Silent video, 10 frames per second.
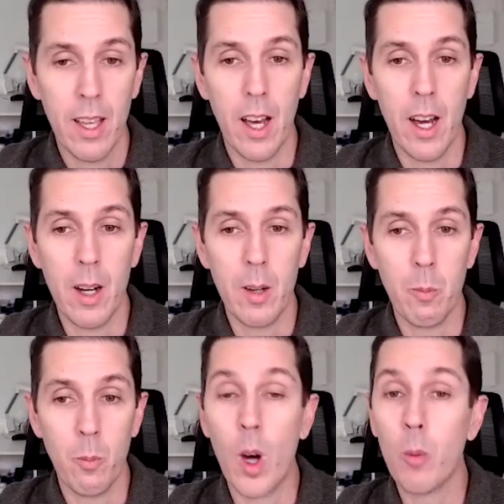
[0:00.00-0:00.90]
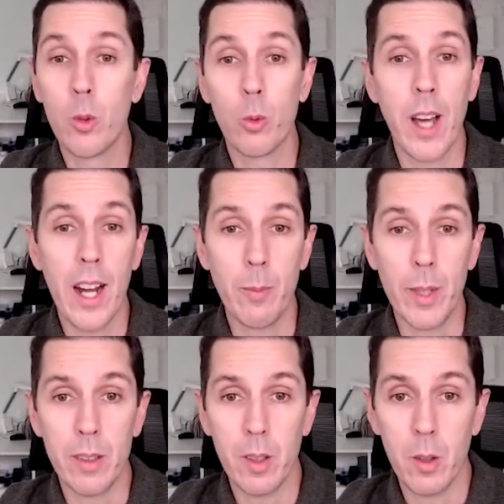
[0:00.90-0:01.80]
um, one was
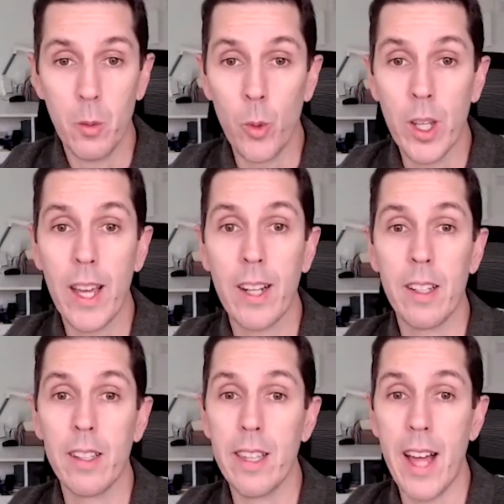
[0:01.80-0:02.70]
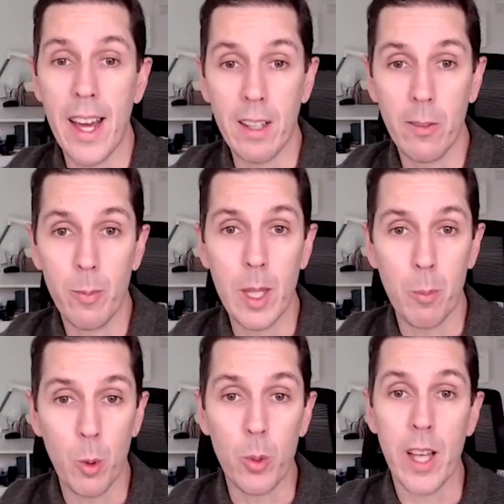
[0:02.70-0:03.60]
retirement we had a lot of
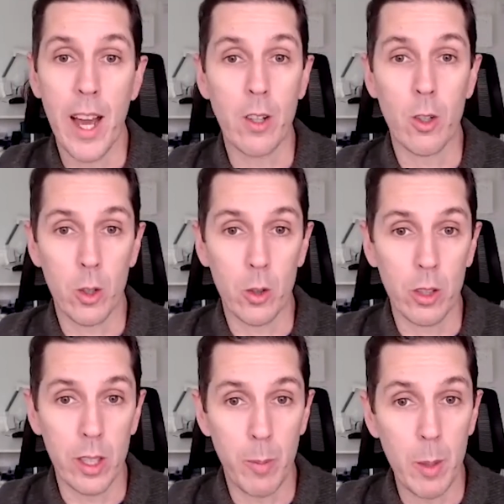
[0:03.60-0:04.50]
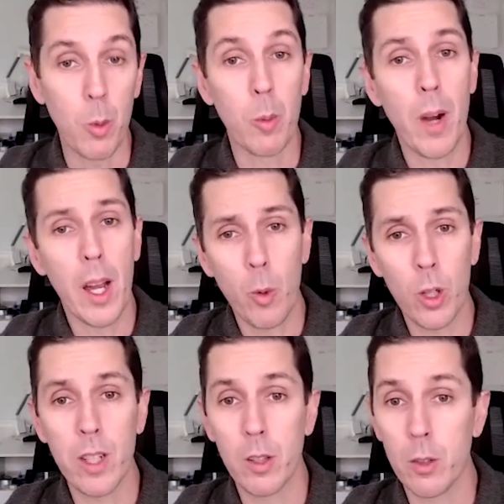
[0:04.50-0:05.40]
people retire early people who probably
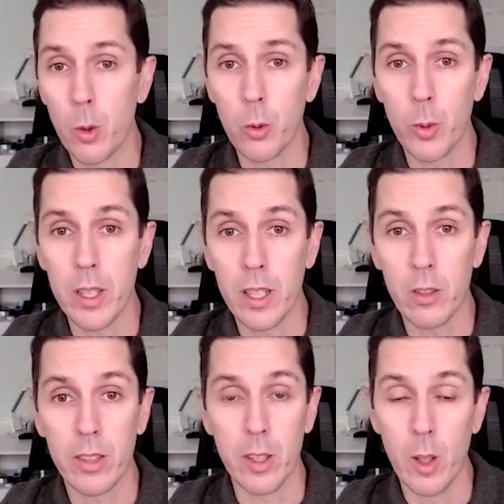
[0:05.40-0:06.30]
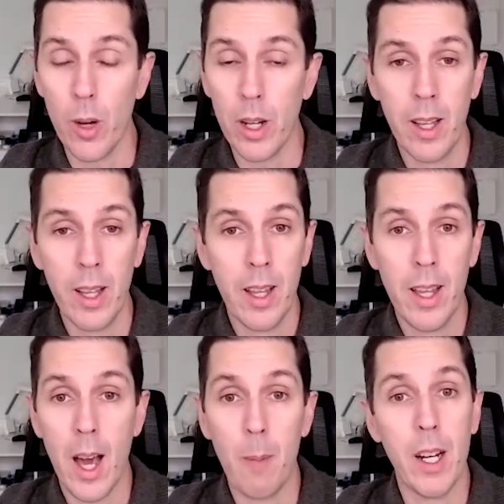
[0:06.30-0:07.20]
work another two or three years saying you know what
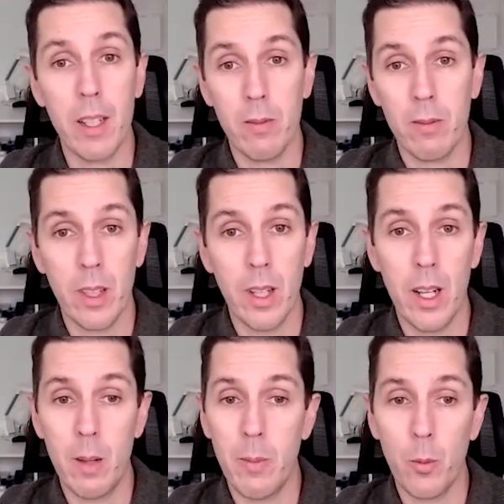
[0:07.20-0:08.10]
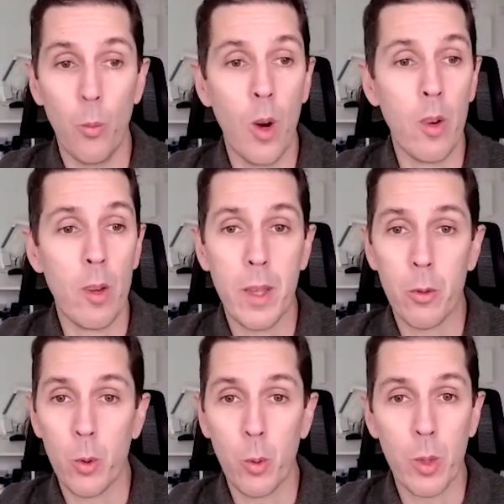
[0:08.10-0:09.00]
i'm done um, what we've been
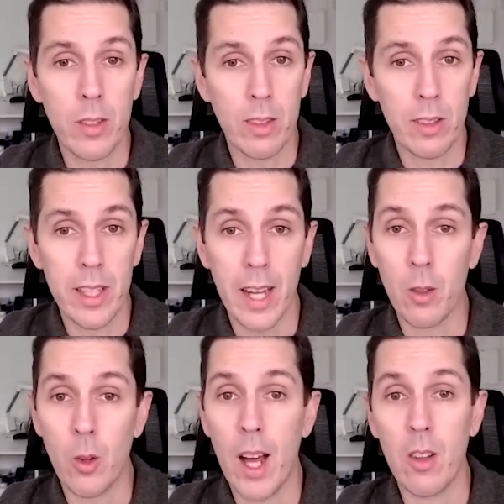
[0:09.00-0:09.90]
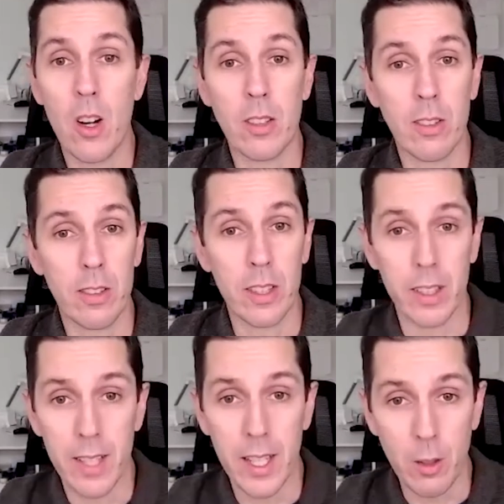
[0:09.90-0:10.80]
through recently i don't know how long this is going to
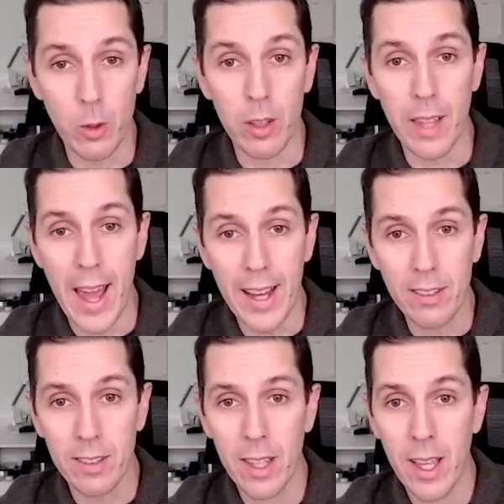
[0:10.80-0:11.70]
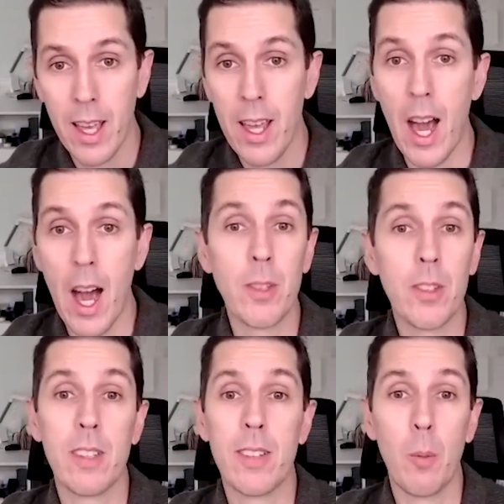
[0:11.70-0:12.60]
continue to last i'm just
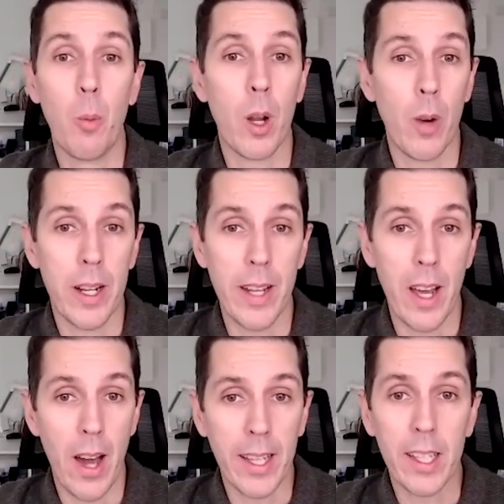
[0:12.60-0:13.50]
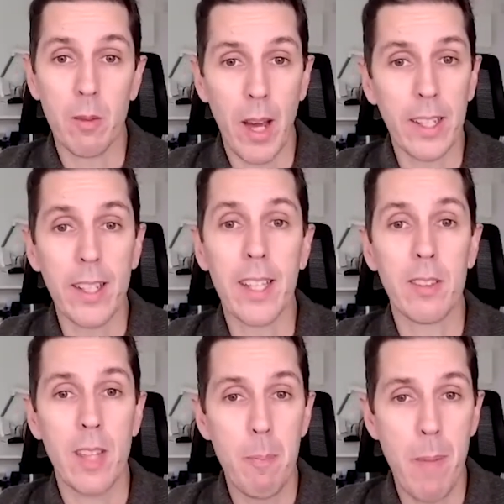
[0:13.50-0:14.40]
going to step away right now i can i can take a
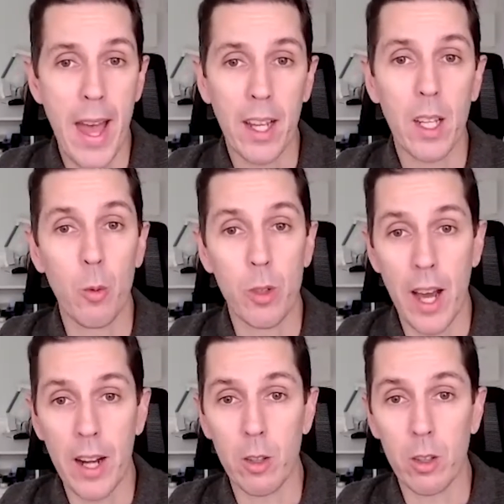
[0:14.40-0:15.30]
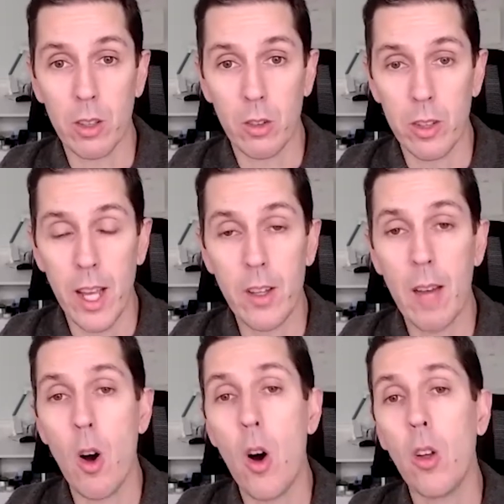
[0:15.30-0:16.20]
step back and retire early so now you
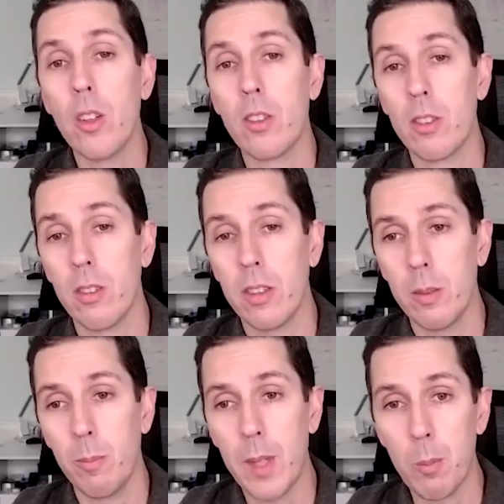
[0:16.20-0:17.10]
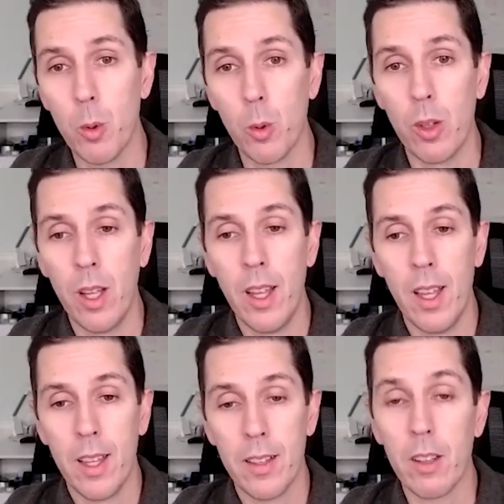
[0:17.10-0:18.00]
have all this people
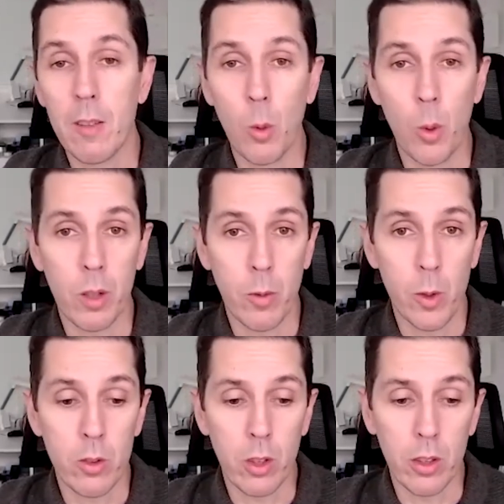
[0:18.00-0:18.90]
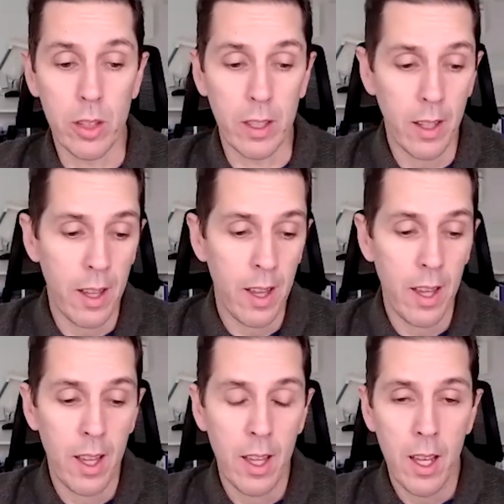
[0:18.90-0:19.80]
that are leaving the workforce early
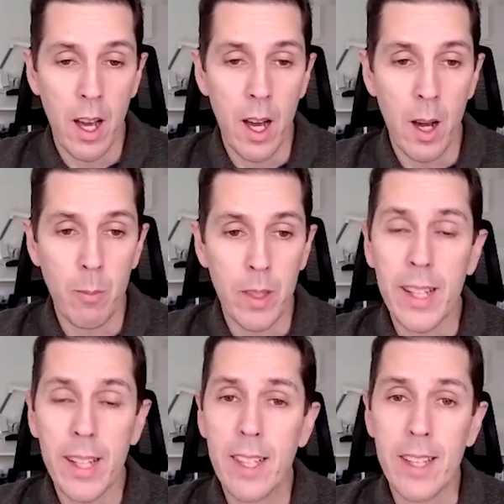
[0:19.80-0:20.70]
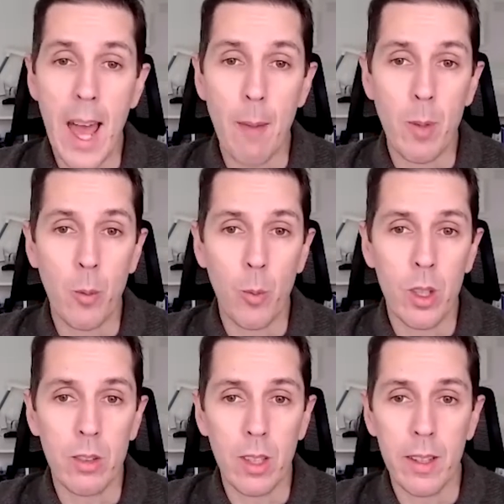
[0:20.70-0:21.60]
um, the next thing that happened
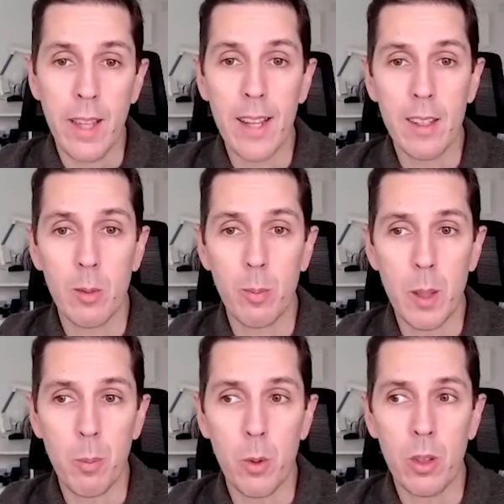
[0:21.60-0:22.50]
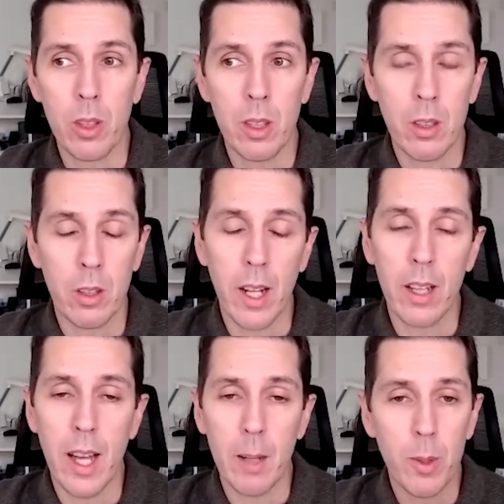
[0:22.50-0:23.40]
was a lot of these people, or not a
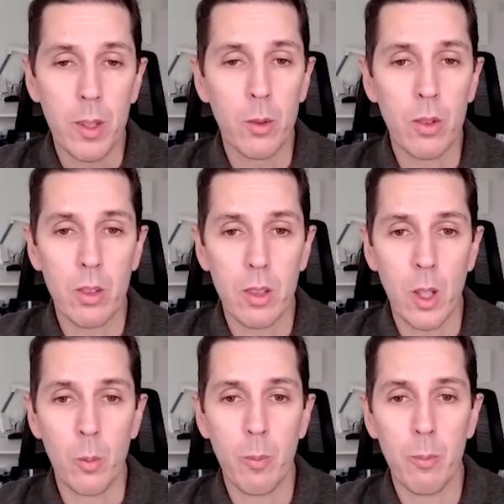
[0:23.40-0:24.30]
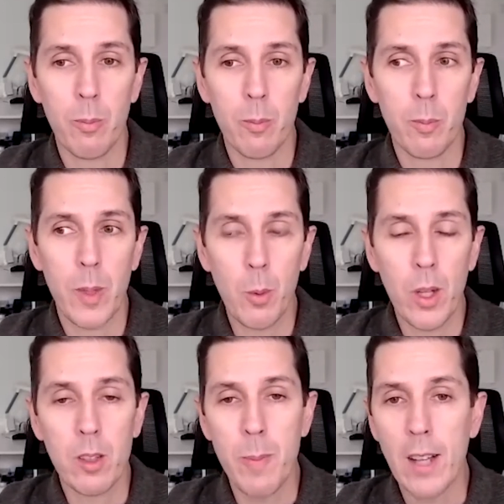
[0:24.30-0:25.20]
lot, but there was, you know, people
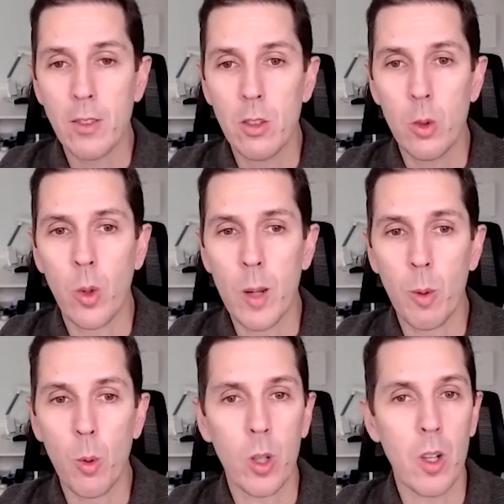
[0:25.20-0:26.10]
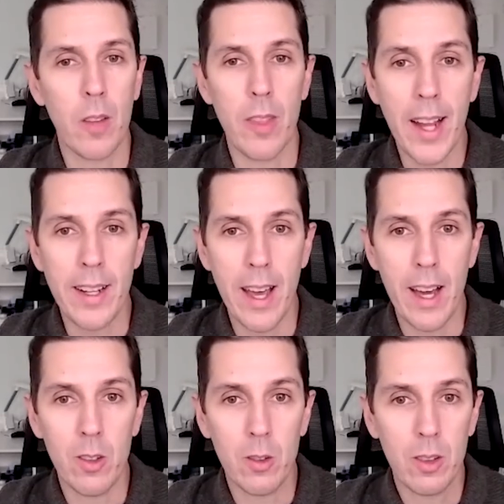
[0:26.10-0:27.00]
had spouses who were able to work online
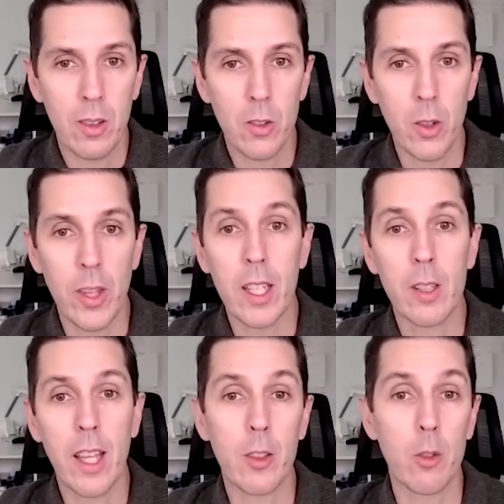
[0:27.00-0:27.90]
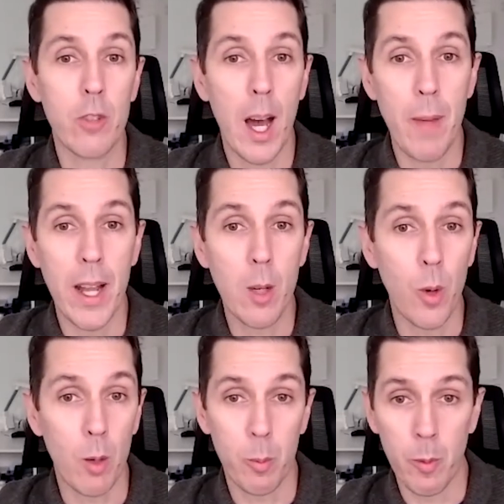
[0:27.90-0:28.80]
now. So they could take their job
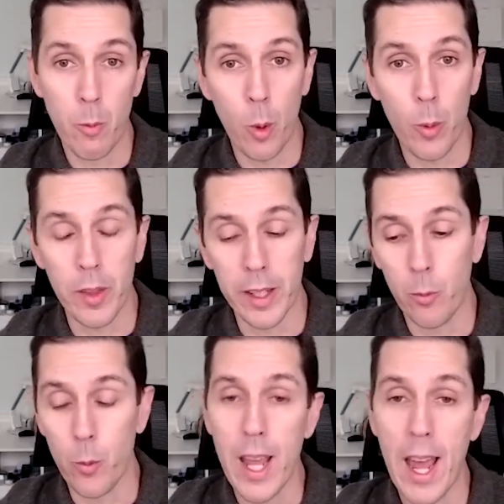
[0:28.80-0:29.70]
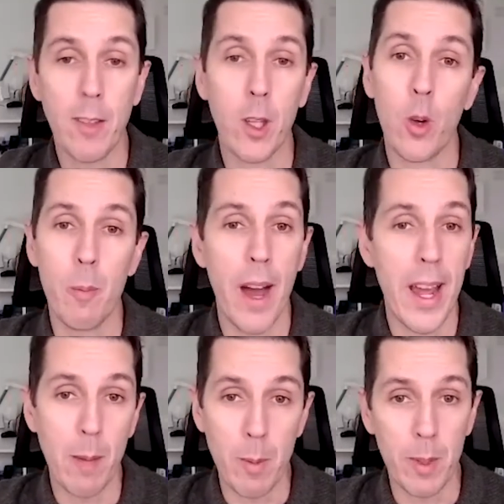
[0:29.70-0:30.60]
anywhere before where like we have to go to
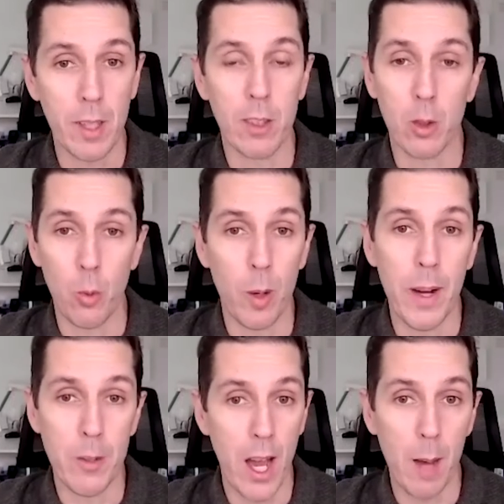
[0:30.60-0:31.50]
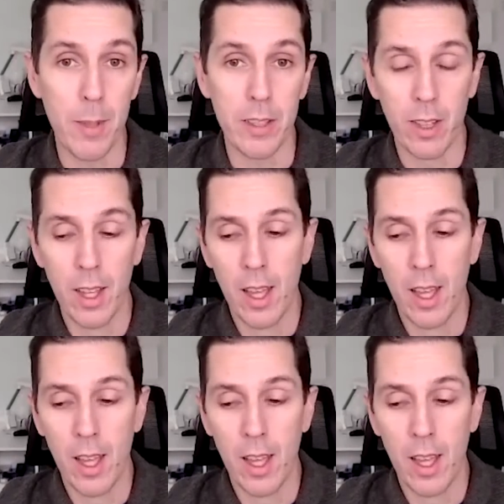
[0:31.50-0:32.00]
Miami because this is where my job is.